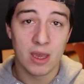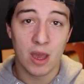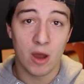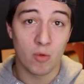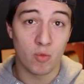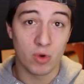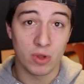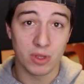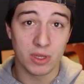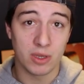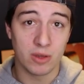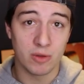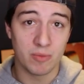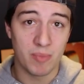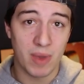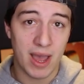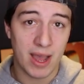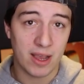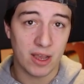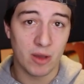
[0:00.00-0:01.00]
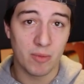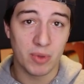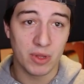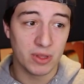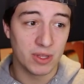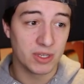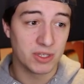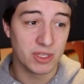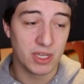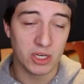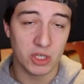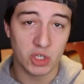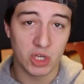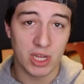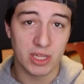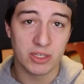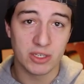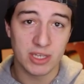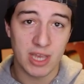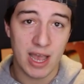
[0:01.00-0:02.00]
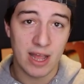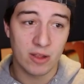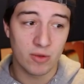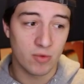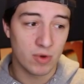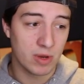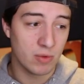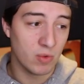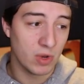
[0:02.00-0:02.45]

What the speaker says: really good backup unless they shed salary,